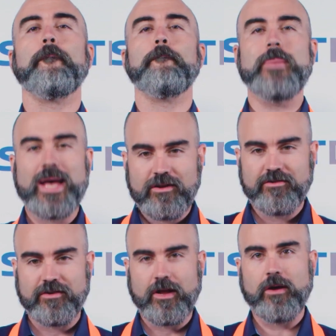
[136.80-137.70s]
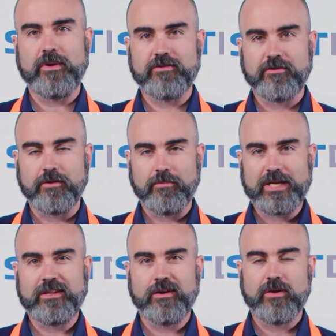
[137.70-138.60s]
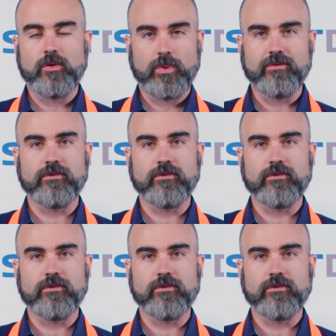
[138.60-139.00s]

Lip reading: imagine how much dirt and bacteria we